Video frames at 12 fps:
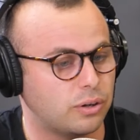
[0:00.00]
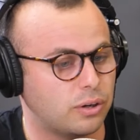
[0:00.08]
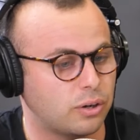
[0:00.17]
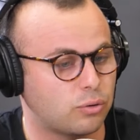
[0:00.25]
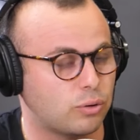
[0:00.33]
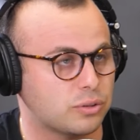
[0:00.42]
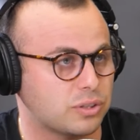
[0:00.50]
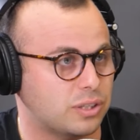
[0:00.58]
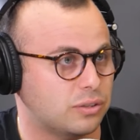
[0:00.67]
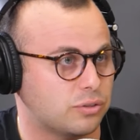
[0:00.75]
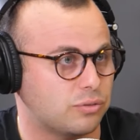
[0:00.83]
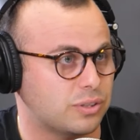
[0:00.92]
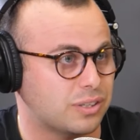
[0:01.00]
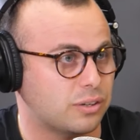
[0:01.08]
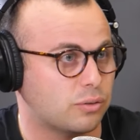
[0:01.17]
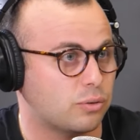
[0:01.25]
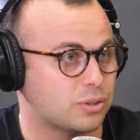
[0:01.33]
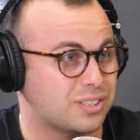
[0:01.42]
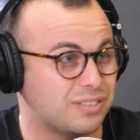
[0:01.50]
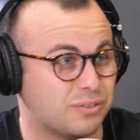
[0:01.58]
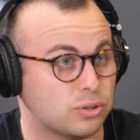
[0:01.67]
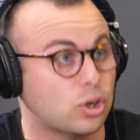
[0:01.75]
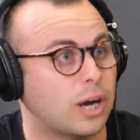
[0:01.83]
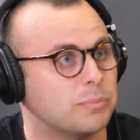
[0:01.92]
across industries and across
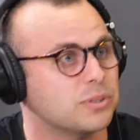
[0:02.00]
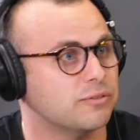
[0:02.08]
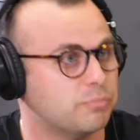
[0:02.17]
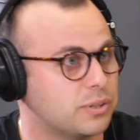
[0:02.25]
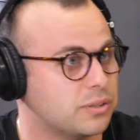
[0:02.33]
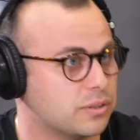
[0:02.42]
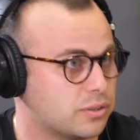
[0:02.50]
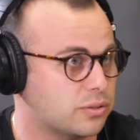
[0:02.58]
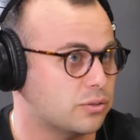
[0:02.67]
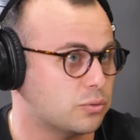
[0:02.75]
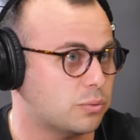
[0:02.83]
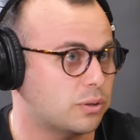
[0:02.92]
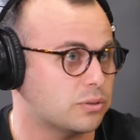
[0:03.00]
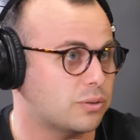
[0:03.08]
different types of businesses as well.